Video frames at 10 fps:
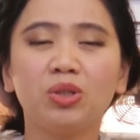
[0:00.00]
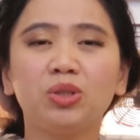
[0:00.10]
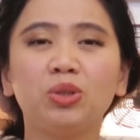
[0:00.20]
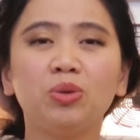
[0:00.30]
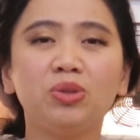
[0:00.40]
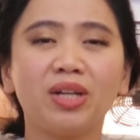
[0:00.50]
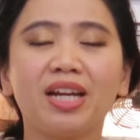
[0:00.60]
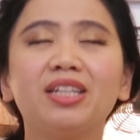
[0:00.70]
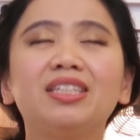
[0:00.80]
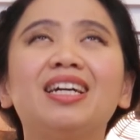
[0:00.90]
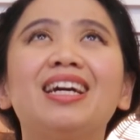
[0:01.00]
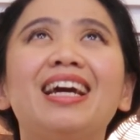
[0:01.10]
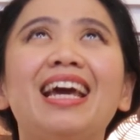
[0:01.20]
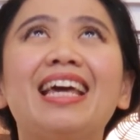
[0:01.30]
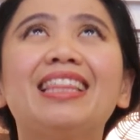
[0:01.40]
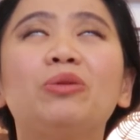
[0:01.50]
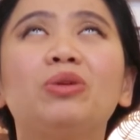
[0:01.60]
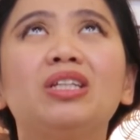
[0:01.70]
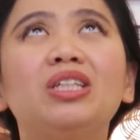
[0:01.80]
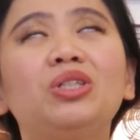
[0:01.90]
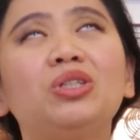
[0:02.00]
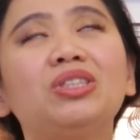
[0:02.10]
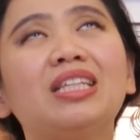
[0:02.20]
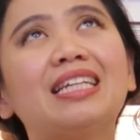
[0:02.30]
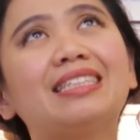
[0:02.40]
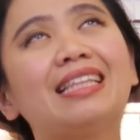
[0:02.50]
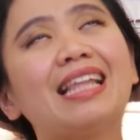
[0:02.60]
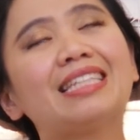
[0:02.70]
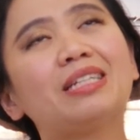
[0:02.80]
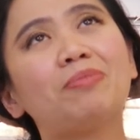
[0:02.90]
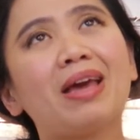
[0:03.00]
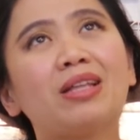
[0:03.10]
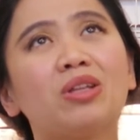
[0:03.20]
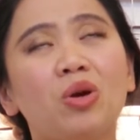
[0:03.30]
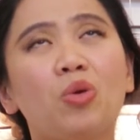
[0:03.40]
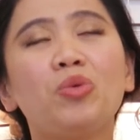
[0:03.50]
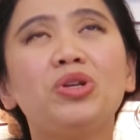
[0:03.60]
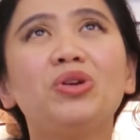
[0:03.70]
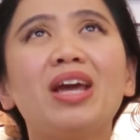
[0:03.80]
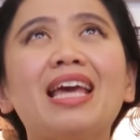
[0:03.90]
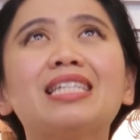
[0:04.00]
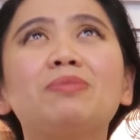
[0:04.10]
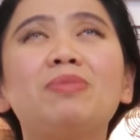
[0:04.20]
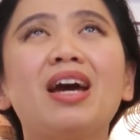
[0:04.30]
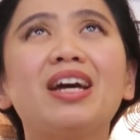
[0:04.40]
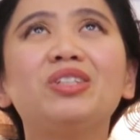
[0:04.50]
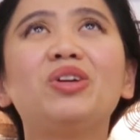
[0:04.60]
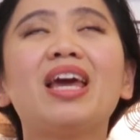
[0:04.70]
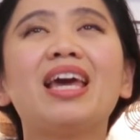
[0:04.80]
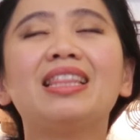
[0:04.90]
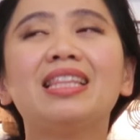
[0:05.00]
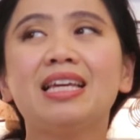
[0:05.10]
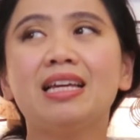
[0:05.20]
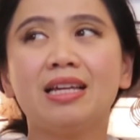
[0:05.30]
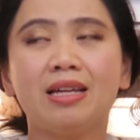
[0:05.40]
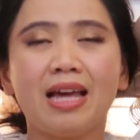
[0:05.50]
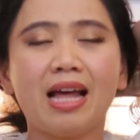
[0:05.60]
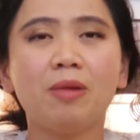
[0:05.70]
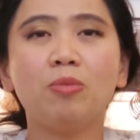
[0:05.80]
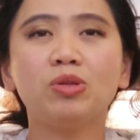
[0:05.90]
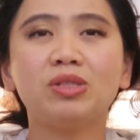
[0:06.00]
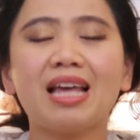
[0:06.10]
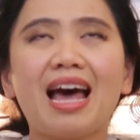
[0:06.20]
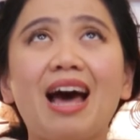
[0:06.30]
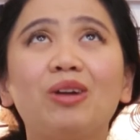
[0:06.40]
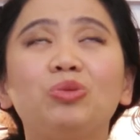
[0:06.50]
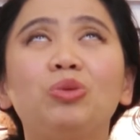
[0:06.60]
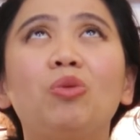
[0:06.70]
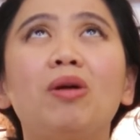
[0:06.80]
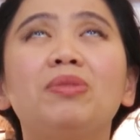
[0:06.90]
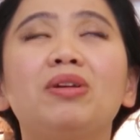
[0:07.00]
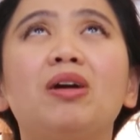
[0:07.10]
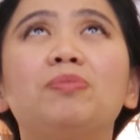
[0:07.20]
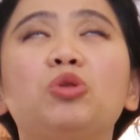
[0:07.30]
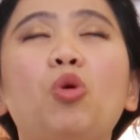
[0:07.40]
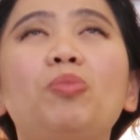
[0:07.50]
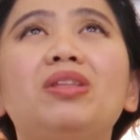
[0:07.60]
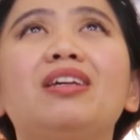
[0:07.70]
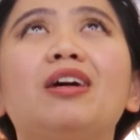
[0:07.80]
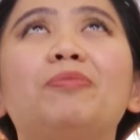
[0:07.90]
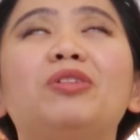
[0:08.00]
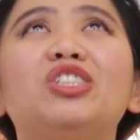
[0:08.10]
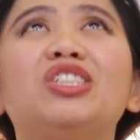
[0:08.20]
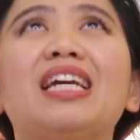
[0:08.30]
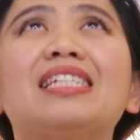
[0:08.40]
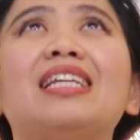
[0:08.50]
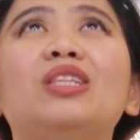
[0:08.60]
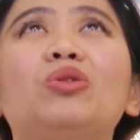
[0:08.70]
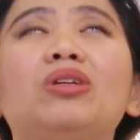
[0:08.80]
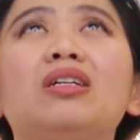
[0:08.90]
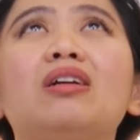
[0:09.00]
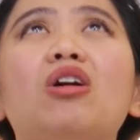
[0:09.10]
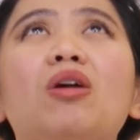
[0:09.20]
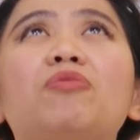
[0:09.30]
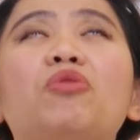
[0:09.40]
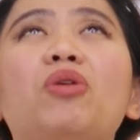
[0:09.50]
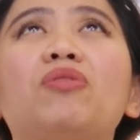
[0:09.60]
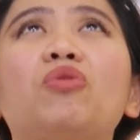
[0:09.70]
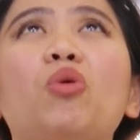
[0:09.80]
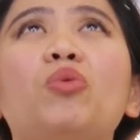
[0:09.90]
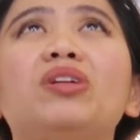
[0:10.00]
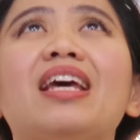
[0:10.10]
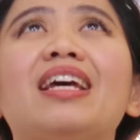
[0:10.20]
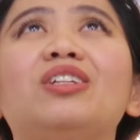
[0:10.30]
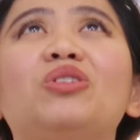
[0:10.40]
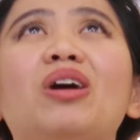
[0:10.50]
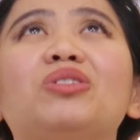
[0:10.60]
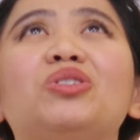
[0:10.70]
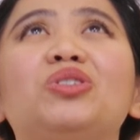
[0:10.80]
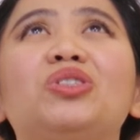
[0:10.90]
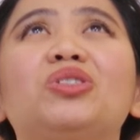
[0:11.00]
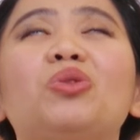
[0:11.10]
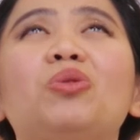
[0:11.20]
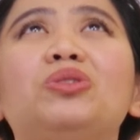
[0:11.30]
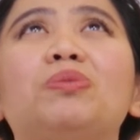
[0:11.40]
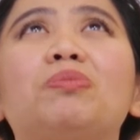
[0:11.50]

shoulder area, and then we're going to utilize the elastic band with your hands behind your head, elbows out. We're warming up, opening up our chest and looking up for a forward head around the shoulder